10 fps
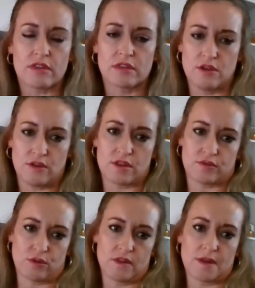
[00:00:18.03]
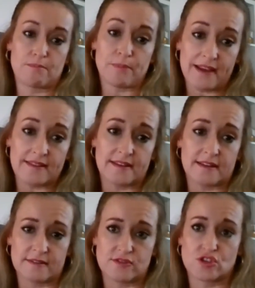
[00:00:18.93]
you through the
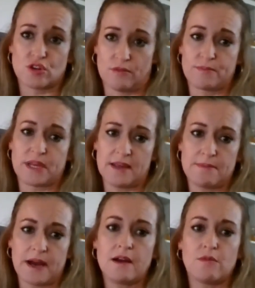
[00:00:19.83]
basics of JobKeeper.